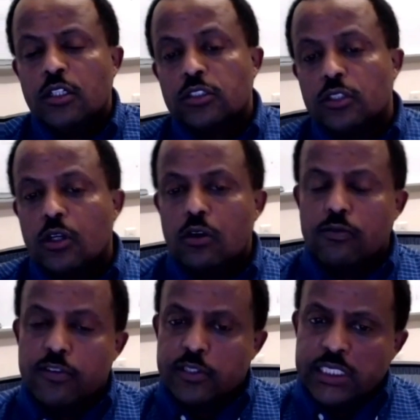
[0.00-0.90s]
So
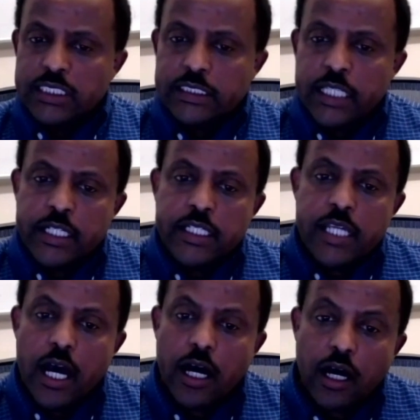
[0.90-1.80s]
for this study,
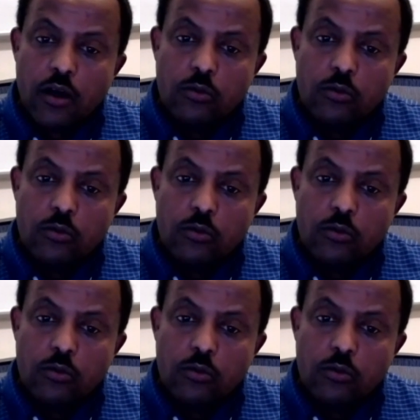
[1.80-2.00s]
uh,